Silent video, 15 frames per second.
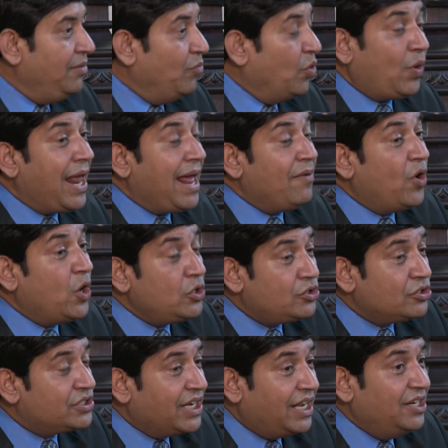What I want
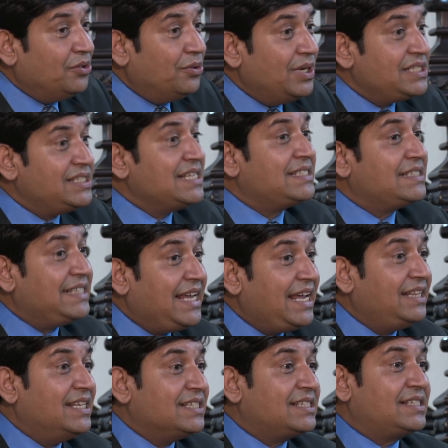to tell you is to
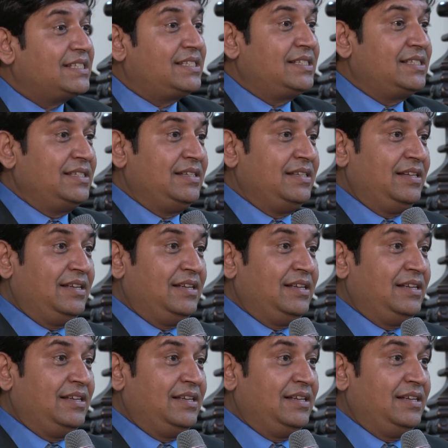see this